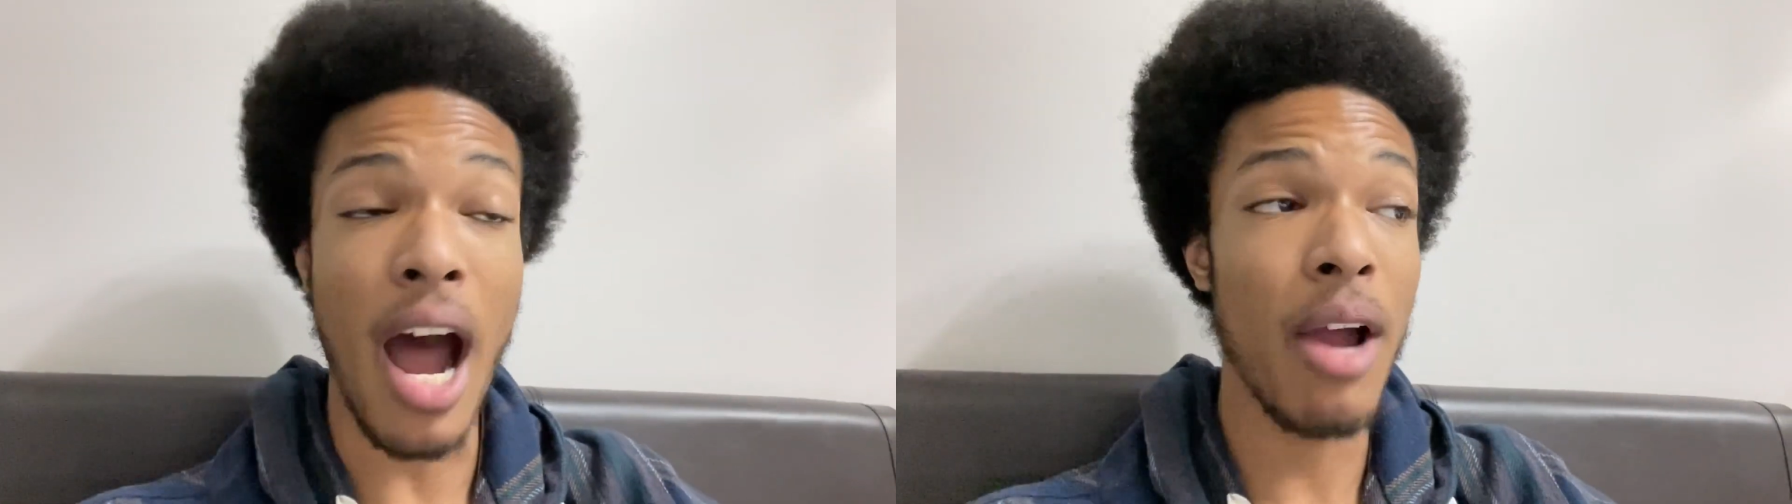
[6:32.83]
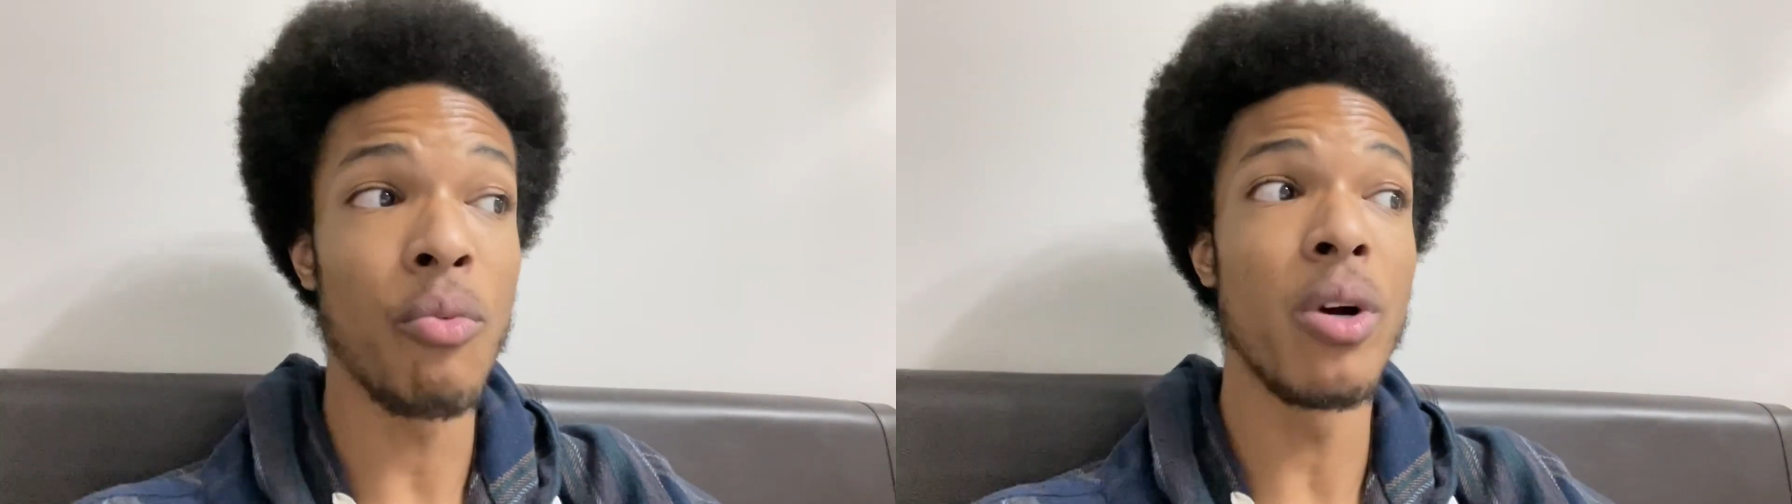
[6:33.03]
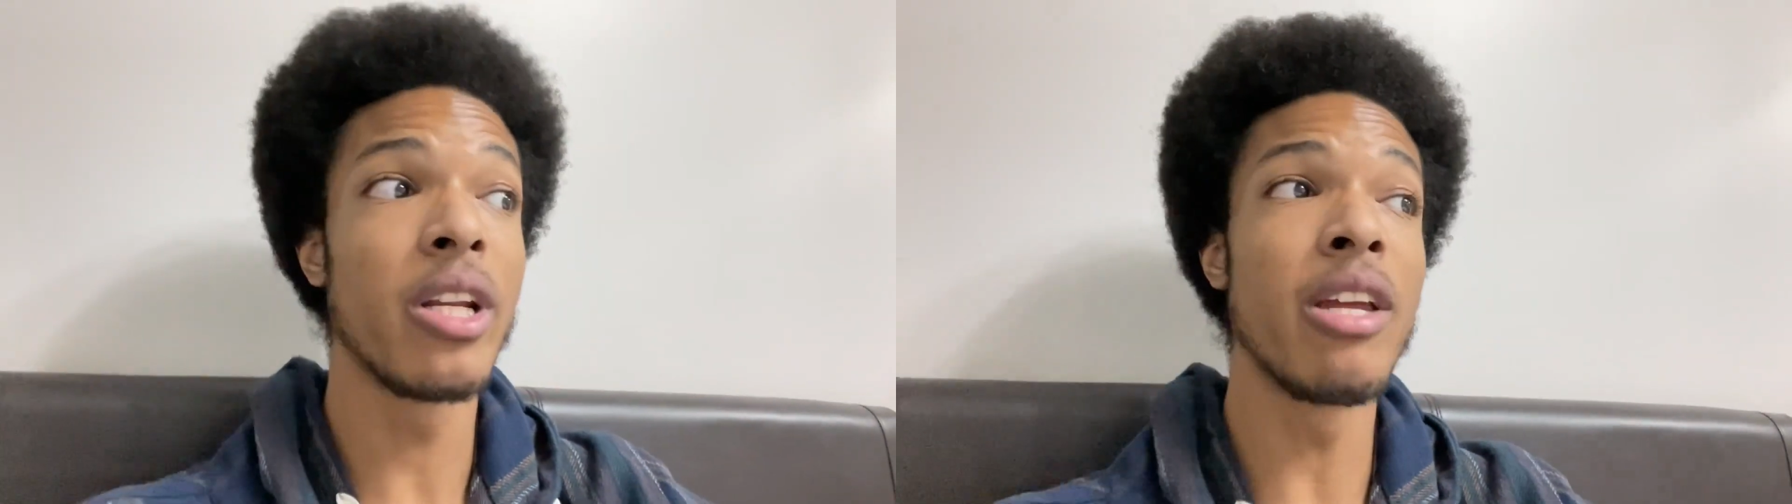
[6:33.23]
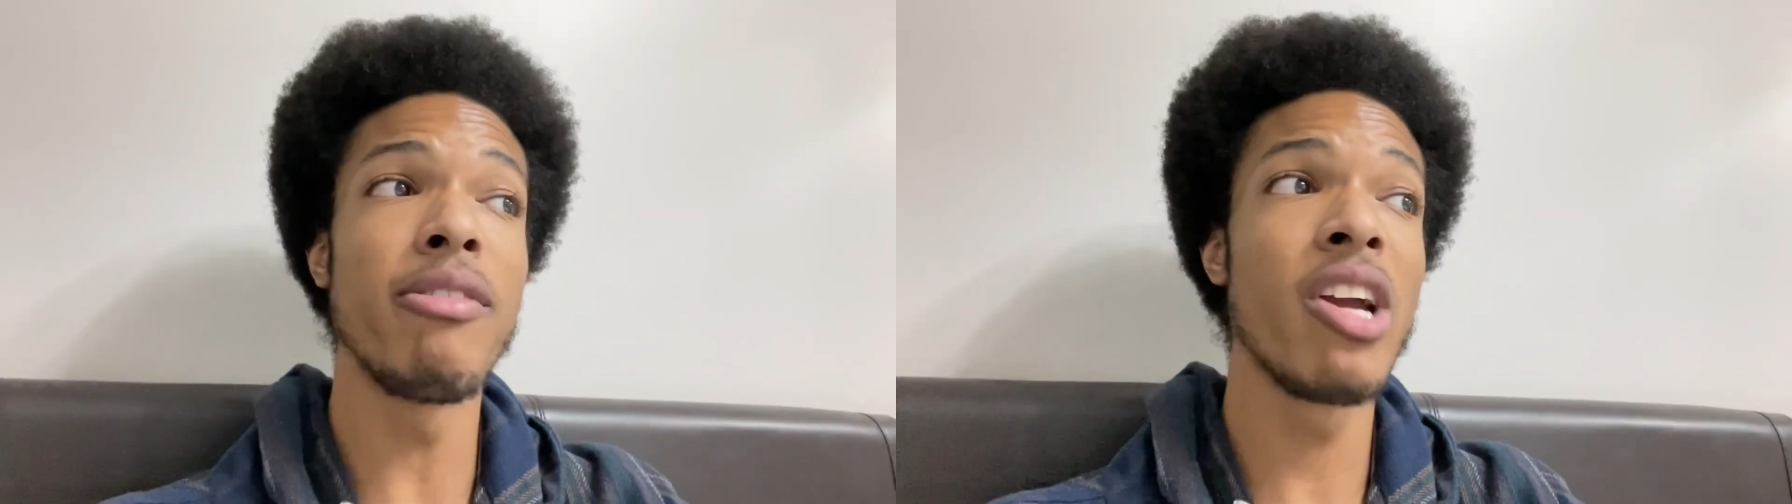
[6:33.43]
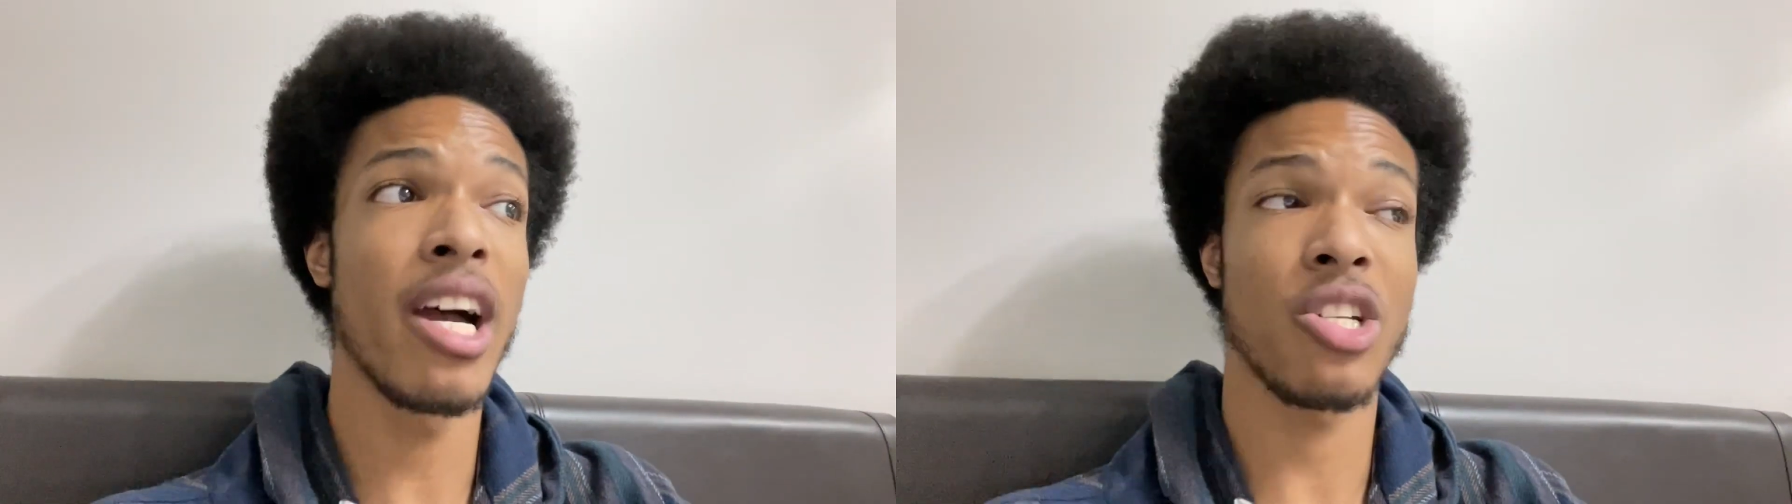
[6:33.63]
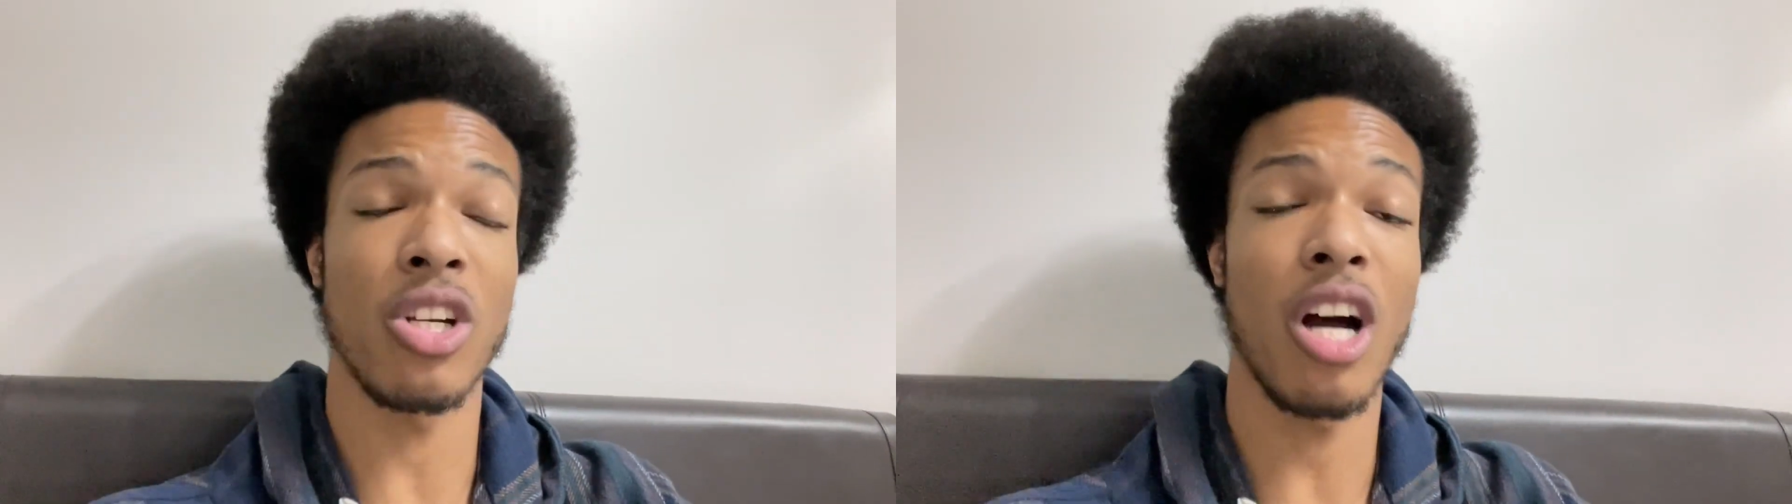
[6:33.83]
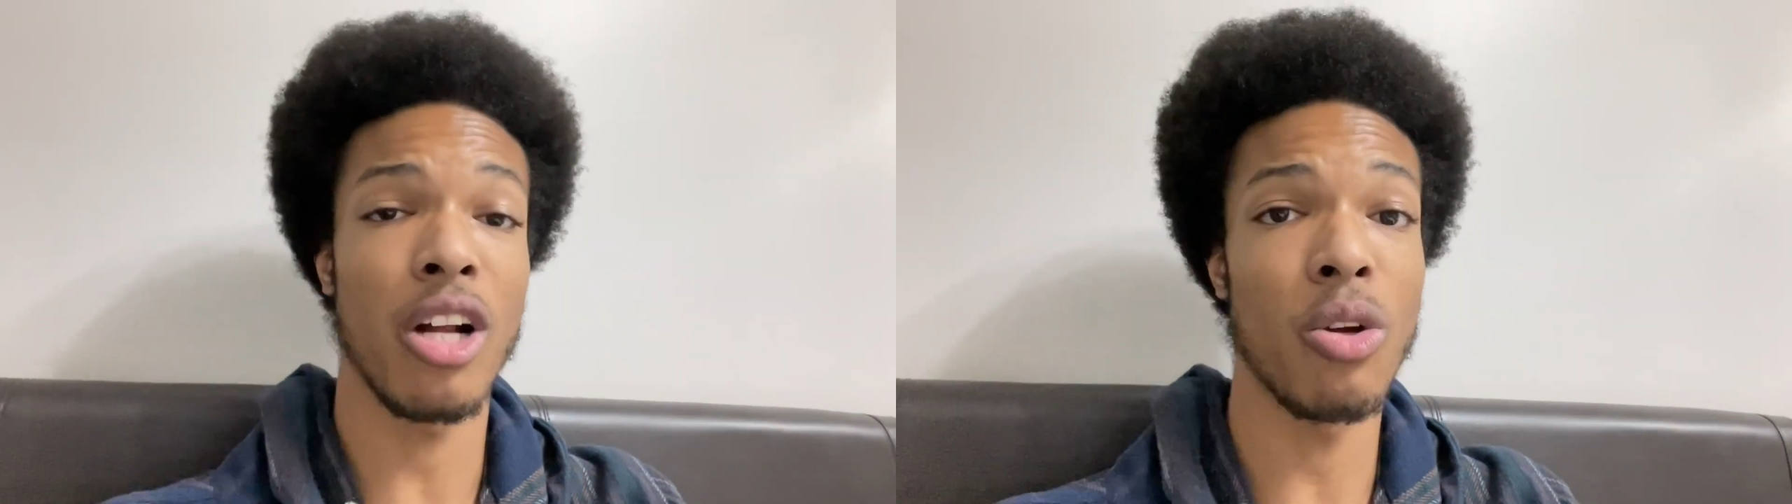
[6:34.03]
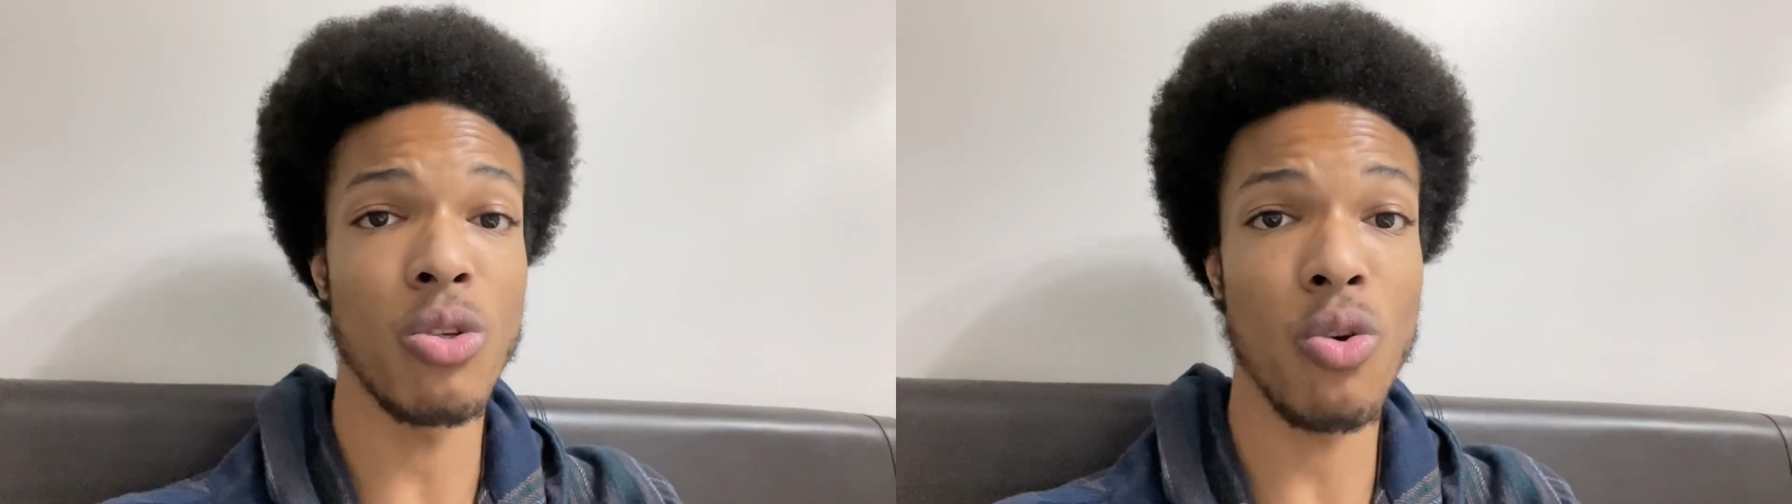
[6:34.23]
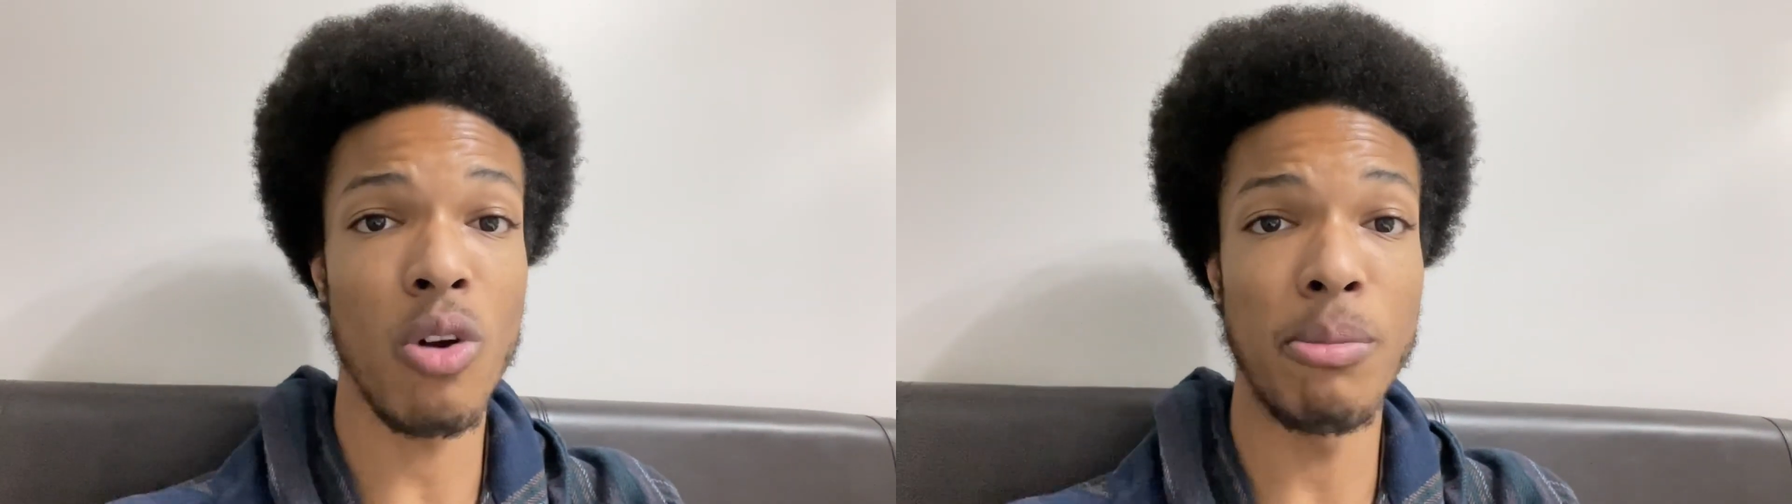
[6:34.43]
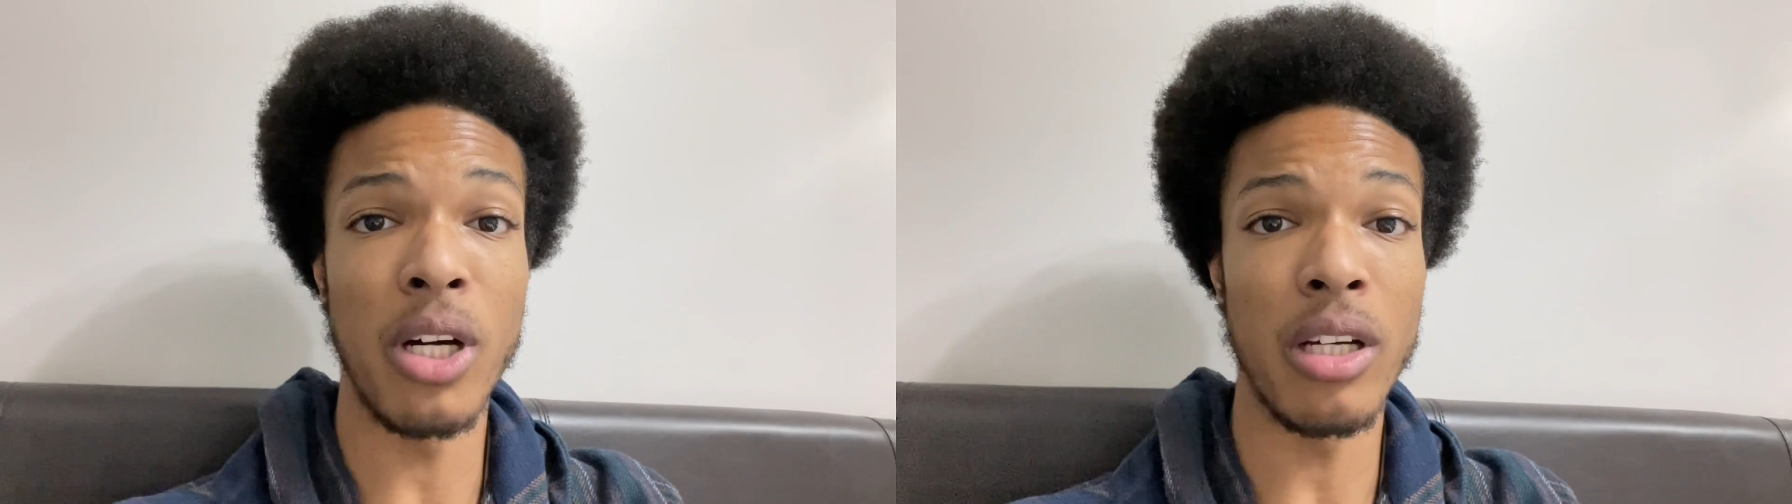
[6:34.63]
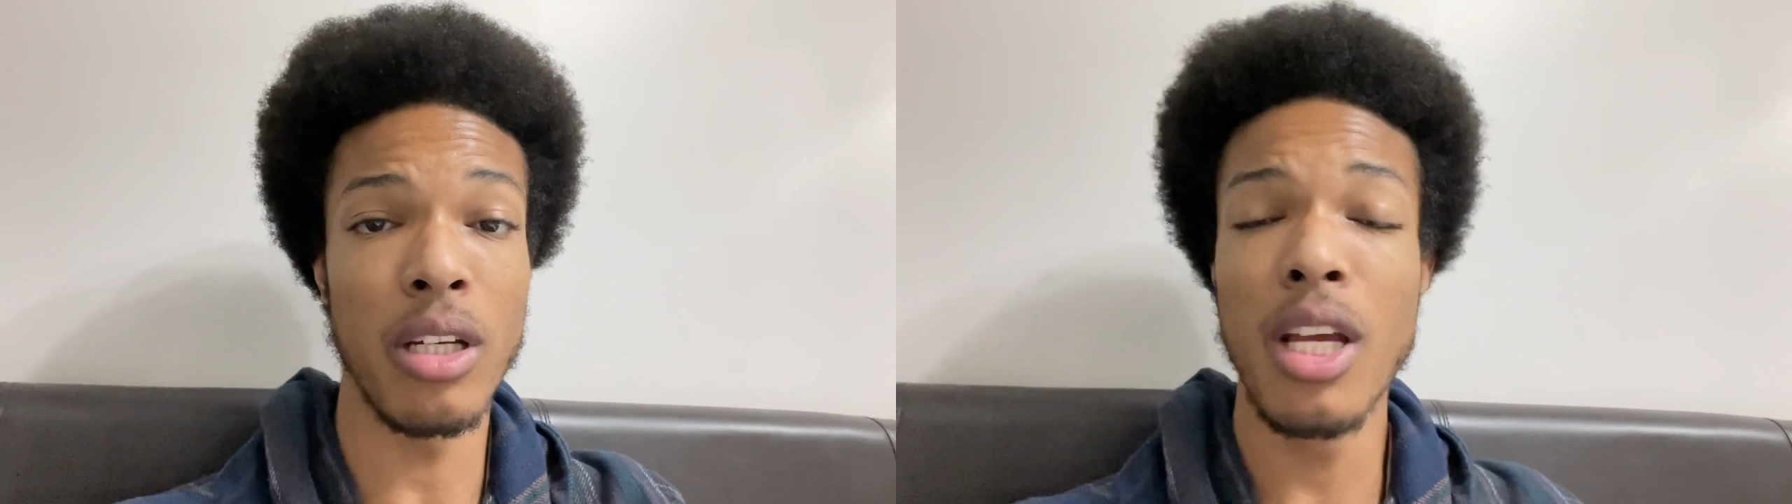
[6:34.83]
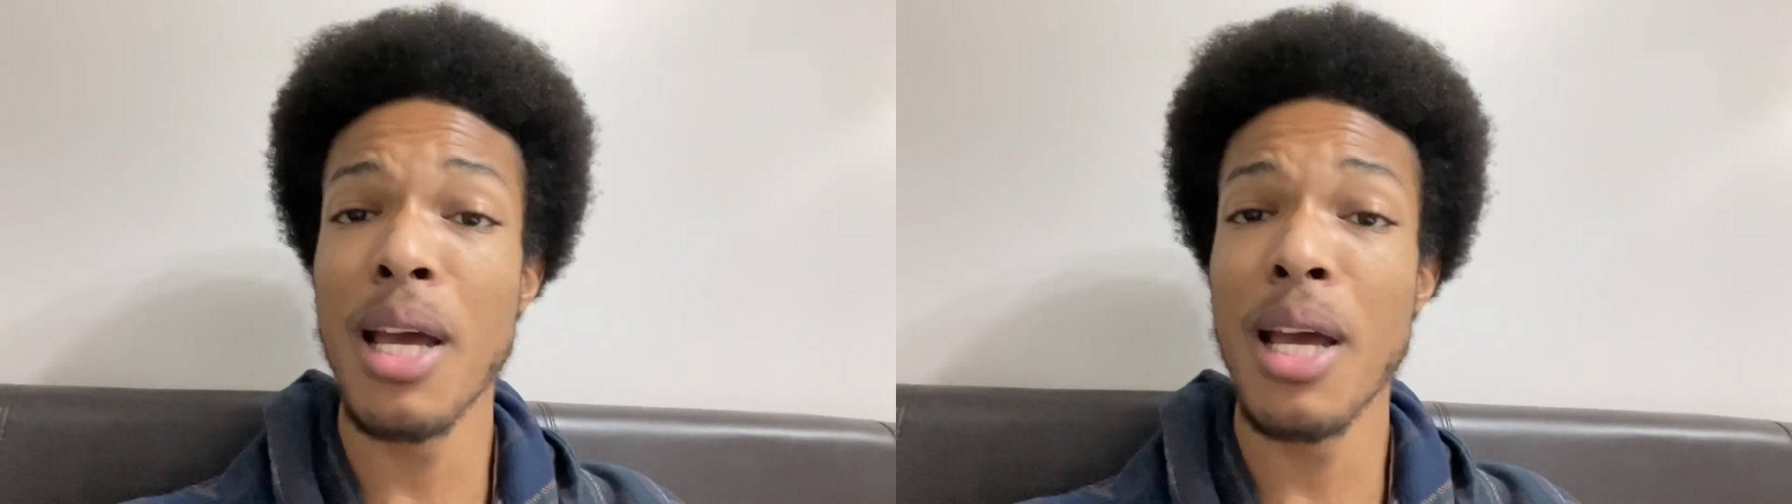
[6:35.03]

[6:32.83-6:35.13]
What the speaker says: I would give you guys a condo tour, but